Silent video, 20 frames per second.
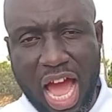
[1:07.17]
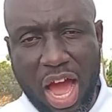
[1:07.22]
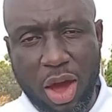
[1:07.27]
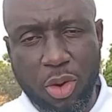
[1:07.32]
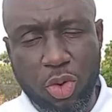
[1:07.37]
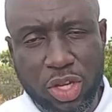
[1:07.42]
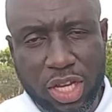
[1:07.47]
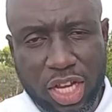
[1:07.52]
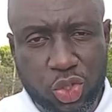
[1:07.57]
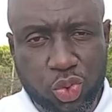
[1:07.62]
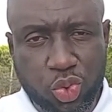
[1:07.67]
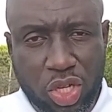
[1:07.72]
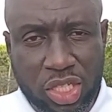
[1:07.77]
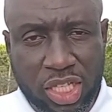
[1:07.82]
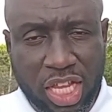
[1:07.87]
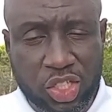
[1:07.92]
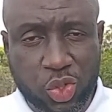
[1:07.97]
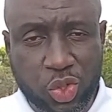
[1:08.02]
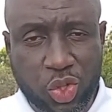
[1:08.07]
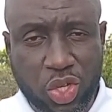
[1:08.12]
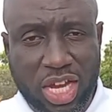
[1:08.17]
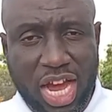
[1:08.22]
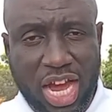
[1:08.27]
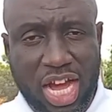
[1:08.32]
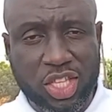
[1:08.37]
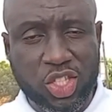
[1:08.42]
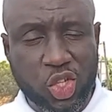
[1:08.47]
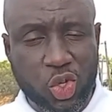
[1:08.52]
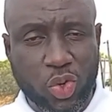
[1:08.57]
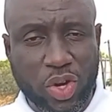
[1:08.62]
I would just want us to
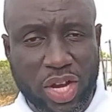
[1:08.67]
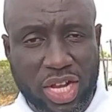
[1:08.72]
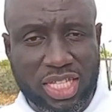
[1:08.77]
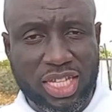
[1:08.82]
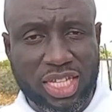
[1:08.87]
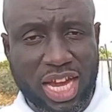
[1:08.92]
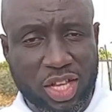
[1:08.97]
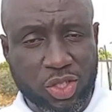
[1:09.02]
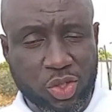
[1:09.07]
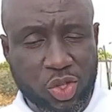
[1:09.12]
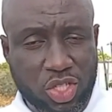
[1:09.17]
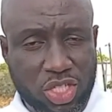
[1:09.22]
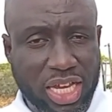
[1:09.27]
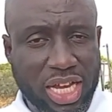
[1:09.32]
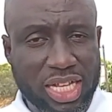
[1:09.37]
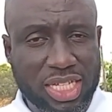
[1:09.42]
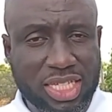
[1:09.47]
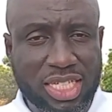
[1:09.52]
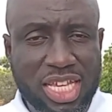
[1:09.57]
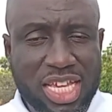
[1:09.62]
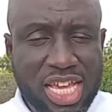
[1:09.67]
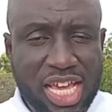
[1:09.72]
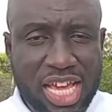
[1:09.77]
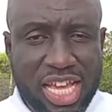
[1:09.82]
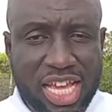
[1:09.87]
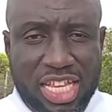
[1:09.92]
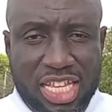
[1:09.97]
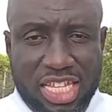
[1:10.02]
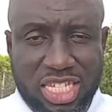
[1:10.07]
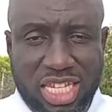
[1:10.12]
cut to chase,
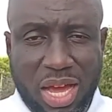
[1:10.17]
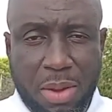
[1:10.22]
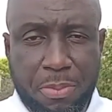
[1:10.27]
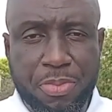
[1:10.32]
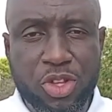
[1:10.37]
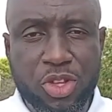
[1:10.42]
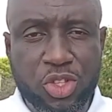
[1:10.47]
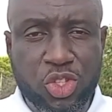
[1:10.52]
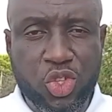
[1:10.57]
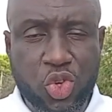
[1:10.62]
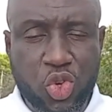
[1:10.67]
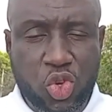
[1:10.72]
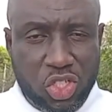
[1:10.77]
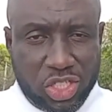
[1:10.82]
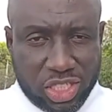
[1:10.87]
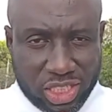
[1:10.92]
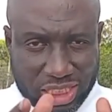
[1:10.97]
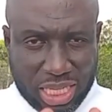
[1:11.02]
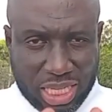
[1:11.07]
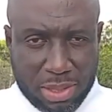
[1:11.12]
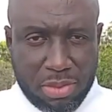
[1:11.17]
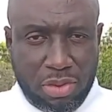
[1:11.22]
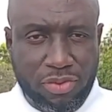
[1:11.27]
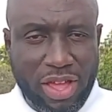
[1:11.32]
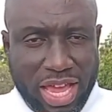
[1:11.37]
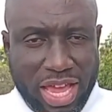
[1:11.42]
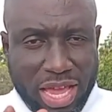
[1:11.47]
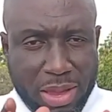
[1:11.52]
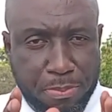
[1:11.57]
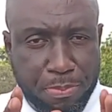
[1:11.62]
jump into some of
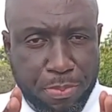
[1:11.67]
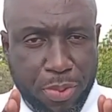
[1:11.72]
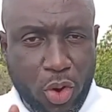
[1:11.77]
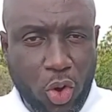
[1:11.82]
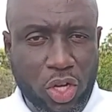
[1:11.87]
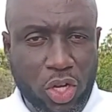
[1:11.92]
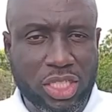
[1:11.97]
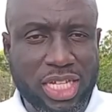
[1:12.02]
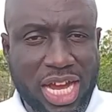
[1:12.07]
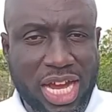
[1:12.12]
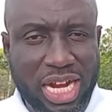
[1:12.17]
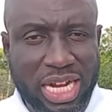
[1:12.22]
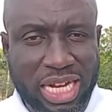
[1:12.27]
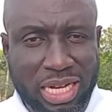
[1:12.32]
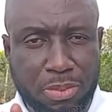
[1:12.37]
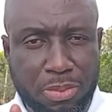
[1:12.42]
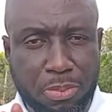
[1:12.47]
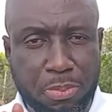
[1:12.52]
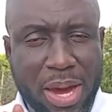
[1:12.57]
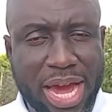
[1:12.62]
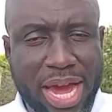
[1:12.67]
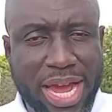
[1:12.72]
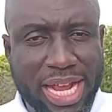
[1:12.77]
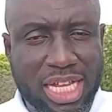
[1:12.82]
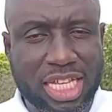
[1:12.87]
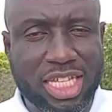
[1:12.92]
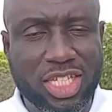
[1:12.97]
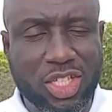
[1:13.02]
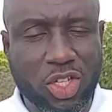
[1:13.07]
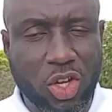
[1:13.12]
the important
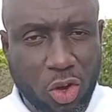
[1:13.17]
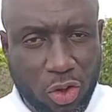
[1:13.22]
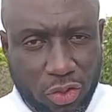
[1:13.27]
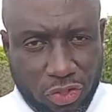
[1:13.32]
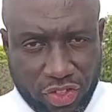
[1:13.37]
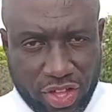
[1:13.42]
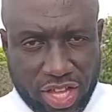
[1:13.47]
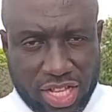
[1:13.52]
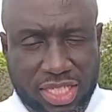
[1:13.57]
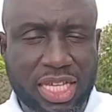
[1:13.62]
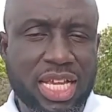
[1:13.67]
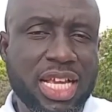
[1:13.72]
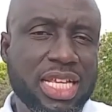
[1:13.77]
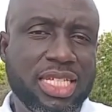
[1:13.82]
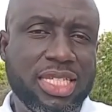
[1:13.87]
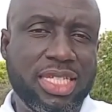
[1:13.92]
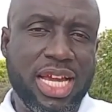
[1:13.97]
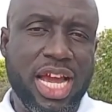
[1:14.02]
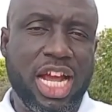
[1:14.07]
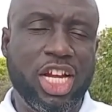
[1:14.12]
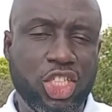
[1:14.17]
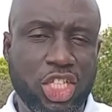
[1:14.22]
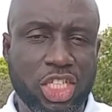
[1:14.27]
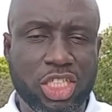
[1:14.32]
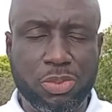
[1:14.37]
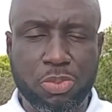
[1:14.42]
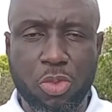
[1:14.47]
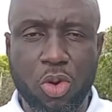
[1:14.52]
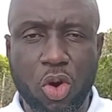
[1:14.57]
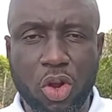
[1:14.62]
bites or things he said
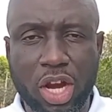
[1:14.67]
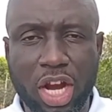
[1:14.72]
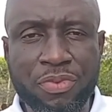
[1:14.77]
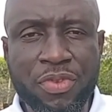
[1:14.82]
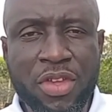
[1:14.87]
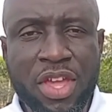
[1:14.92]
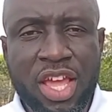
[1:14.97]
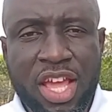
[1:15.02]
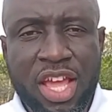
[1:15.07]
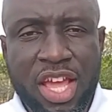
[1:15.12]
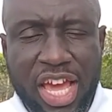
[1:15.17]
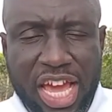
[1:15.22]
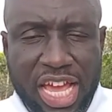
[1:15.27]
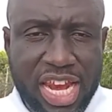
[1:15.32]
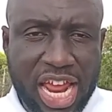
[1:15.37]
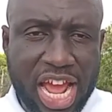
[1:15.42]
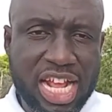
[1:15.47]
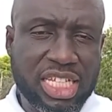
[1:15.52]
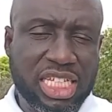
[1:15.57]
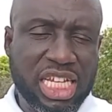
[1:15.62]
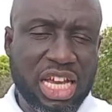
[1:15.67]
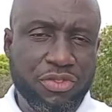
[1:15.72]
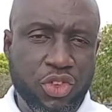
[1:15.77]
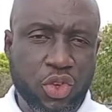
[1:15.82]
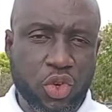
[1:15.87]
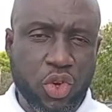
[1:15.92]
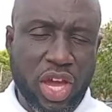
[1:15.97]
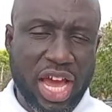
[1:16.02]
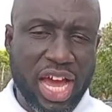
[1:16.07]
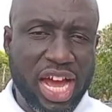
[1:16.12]
this morning in the
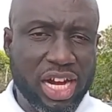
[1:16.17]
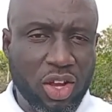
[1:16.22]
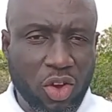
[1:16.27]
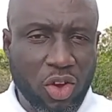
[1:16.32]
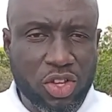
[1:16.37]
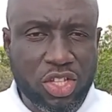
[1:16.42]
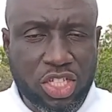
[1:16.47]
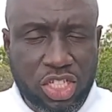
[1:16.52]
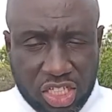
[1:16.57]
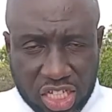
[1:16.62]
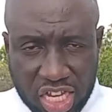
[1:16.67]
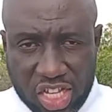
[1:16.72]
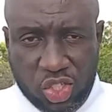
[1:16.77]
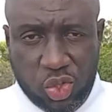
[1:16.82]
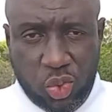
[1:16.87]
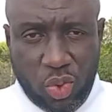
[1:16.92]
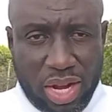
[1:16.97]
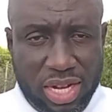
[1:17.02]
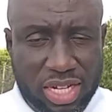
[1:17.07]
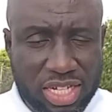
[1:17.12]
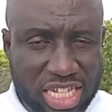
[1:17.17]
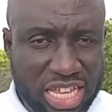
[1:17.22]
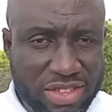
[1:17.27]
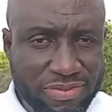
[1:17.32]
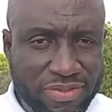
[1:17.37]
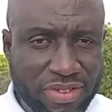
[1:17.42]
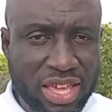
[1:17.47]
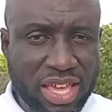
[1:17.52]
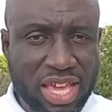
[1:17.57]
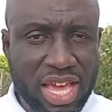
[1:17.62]
interview he had on GH1
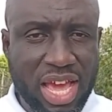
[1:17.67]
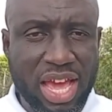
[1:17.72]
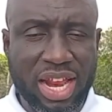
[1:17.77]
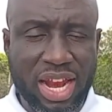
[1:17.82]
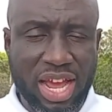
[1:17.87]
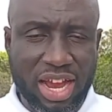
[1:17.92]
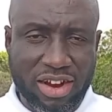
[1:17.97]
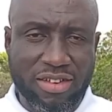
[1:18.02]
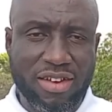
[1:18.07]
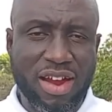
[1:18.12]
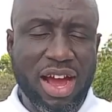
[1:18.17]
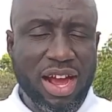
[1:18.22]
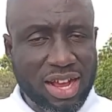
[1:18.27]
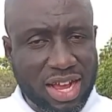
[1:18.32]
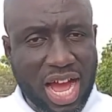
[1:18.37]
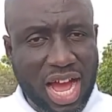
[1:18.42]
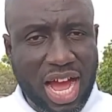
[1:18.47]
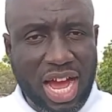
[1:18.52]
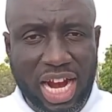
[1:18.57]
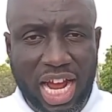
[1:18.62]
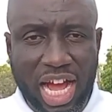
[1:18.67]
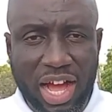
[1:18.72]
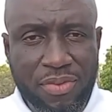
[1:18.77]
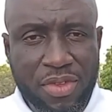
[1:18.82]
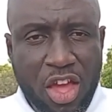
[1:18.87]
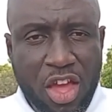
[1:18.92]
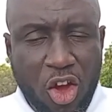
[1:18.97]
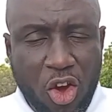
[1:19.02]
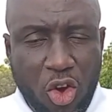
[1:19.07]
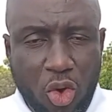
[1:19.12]
TV here in Accra, Ghana,
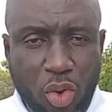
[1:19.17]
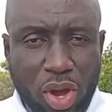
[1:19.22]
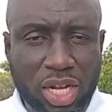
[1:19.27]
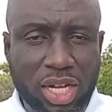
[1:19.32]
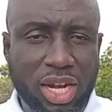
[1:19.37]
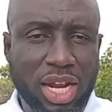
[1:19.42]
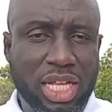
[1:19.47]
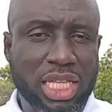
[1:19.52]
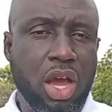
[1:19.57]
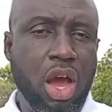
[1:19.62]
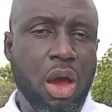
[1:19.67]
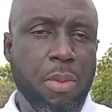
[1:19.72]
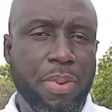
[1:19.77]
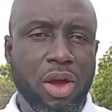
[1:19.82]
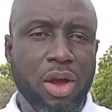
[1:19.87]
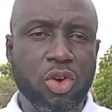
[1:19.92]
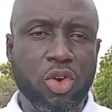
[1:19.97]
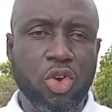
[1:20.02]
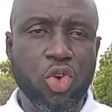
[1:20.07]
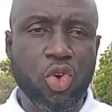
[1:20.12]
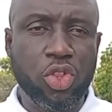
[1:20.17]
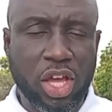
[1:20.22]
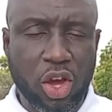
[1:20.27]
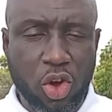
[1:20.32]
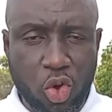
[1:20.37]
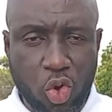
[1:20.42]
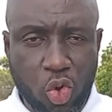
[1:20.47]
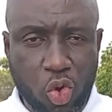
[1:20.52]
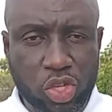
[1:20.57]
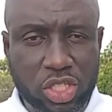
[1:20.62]
with Lantama Panko, the
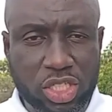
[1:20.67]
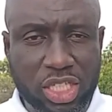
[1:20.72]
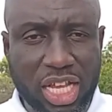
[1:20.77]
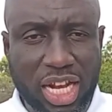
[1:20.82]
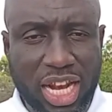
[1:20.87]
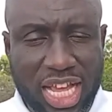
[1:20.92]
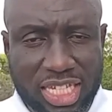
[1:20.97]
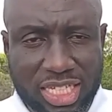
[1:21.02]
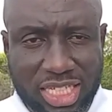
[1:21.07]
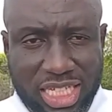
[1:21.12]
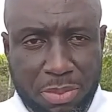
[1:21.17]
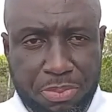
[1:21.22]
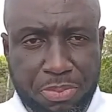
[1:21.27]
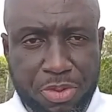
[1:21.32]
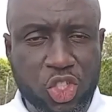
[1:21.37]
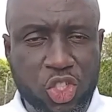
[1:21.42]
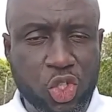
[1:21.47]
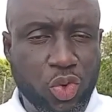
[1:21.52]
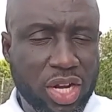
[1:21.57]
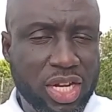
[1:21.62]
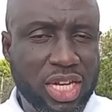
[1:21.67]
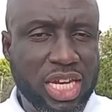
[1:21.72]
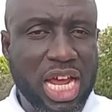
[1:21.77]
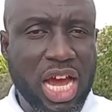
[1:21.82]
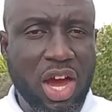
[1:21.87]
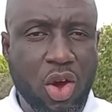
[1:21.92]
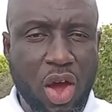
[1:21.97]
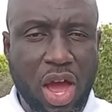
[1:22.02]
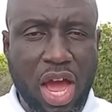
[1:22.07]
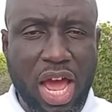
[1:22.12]
host. Let's jump into it
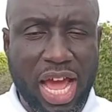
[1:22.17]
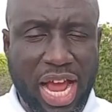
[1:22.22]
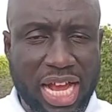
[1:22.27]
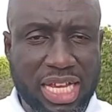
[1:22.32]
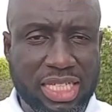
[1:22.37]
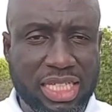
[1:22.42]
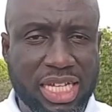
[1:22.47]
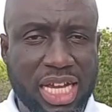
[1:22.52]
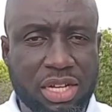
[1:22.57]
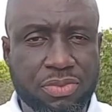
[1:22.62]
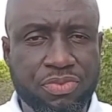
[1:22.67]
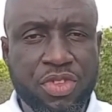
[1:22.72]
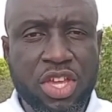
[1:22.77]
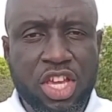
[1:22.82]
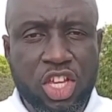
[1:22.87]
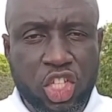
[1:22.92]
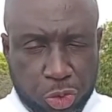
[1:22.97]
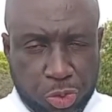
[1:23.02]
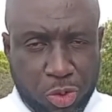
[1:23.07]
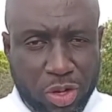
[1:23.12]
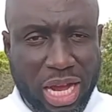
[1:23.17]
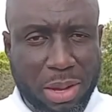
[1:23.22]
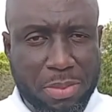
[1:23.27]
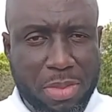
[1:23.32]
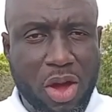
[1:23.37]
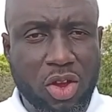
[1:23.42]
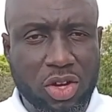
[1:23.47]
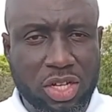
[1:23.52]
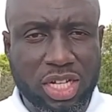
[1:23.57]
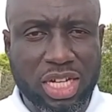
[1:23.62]
now. And like I said, spoke
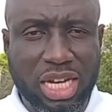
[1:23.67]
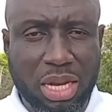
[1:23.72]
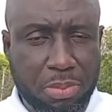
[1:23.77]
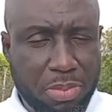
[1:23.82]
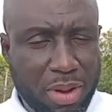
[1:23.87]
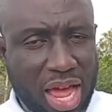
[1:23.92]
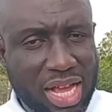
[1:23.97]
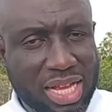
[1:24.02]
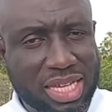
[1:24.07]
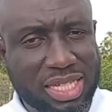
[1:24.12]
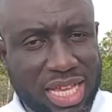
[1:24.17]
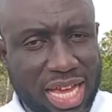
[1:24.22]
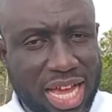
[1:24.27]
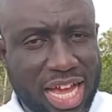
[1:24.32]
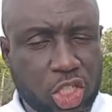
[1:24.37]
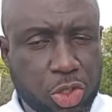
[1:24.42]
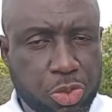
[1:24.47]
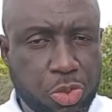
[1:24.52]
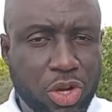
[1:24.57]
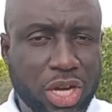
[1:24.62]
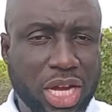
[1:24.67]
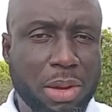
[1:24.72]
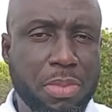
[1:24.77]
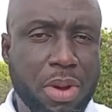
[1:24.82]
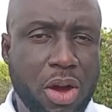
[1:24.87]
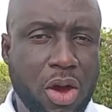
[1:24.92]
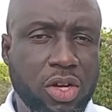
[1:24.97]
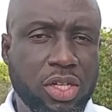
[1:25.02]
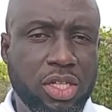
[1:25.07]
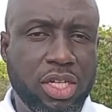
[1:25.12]
about the Black Stars, spoke
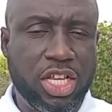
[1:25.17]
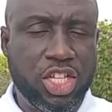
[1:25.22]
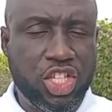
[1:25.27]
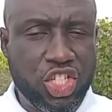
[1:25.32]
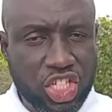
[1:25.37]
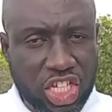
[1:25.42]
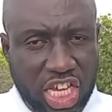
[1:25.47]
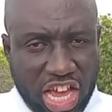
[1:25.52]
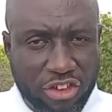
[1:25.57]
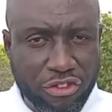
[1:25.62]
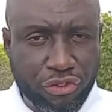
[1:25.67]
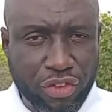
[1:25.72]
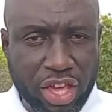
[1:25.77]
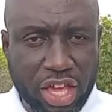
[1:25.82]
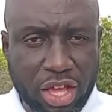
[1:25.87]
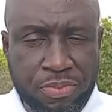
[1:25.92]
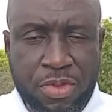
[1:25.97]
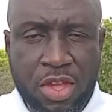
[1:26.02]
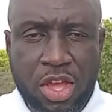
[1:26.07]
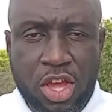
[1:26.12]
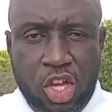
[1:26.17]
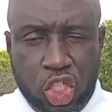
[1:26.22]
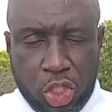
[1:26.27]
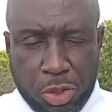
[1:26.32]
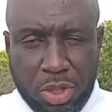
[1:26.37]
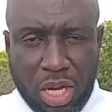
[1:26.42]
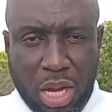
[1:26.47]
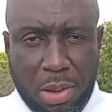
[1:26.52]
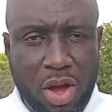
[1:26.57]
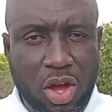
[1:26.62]
about the GFA,
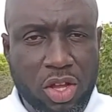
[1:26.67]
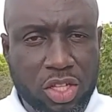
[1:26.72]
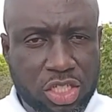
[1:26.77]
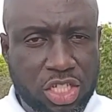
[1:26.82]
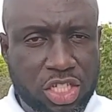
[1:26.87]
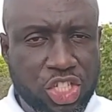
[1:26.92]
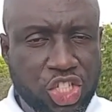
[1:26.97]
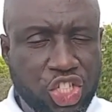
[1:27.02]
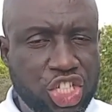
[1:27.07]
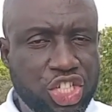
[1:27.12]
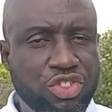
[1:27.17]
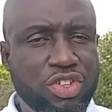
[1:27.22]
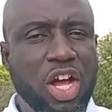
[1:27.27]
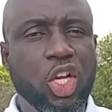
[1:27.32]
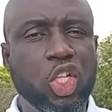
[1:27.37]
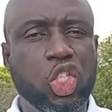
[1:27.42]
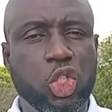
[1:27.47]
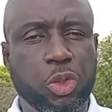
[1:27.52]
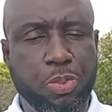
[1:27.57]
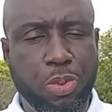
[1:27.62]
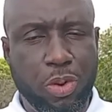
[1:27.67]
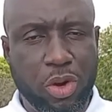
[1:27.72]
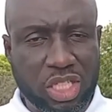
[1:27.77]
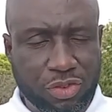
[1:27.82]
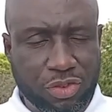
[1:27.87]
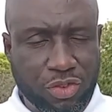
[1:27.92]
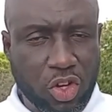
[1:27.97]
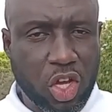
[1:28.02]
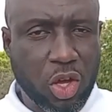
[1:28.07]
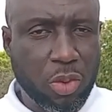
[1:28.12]
spoke about general sports
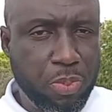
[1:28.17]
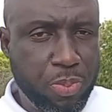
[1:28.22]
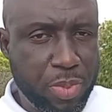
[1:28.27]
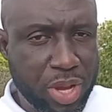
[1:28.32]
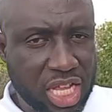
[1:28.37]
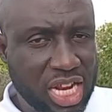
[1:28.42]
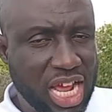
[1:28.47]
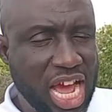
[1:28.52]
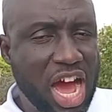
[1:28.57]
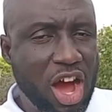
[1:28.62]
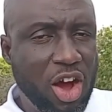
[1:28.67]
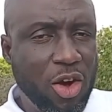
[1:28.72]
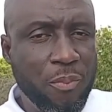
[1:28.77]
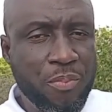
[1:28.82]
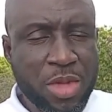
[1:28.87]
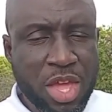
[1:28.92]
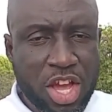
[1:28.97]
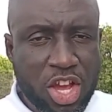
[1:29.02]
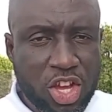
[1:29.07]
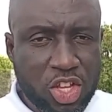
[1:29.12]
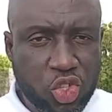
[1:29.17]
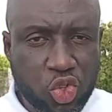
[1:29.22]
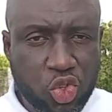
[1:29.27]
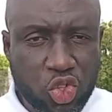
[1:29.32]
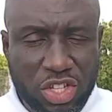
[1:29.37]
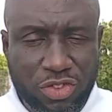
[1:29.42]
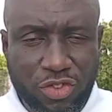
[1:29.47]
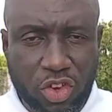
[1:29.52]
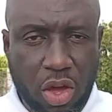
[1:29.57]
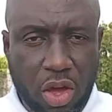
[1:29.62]
development and how to
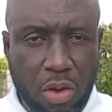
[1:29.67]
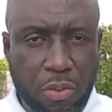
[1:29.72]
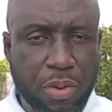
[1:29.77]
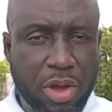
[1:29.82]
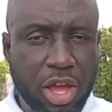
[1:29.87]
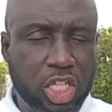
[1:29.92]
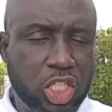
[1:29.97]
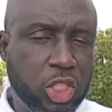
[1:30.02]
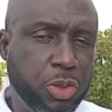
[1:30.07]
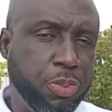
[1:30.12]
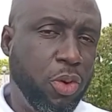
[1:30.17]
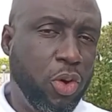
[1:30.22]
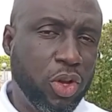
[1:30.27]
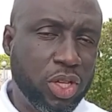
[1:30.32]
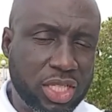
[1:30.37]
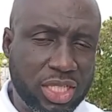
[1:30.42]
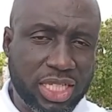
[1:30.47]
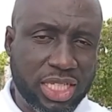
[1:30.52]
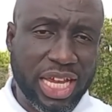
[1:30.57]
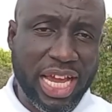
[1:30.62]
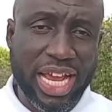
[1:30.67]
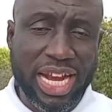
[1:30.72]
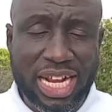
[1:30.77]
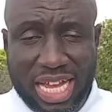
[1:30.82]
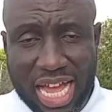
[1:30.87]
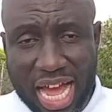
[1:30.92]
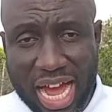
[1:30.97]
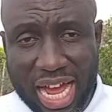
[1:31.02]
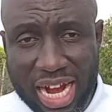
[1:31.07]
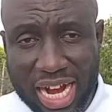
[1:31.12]
develop sports in
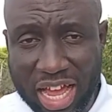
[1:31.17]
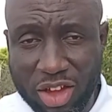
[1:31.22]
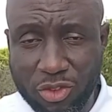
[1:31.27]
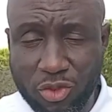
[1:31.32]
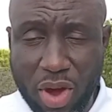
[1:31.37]
Ghana.